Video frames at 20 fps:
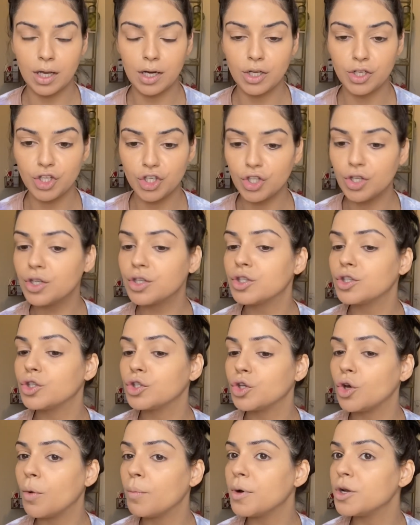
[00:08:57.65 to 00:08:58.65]
It just looks
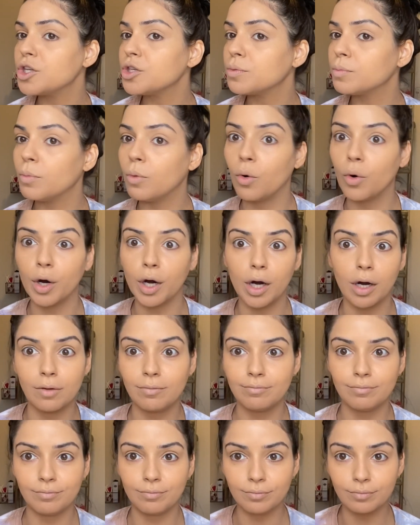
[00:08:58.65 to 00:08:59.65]
so much more,
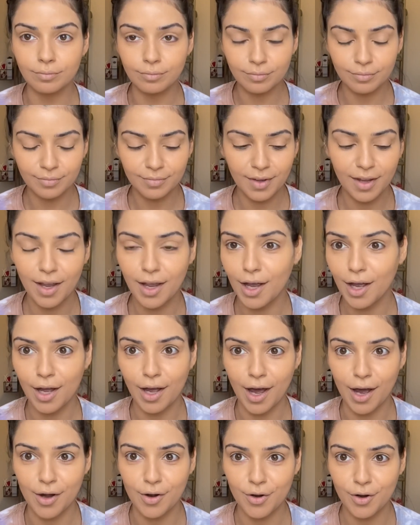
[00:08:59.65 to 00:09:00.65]

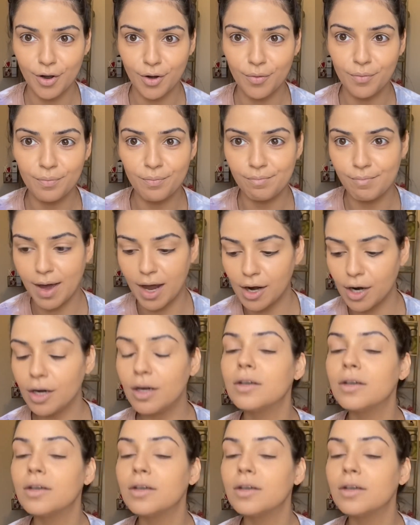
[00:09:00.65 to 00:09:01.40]
I don't know, better.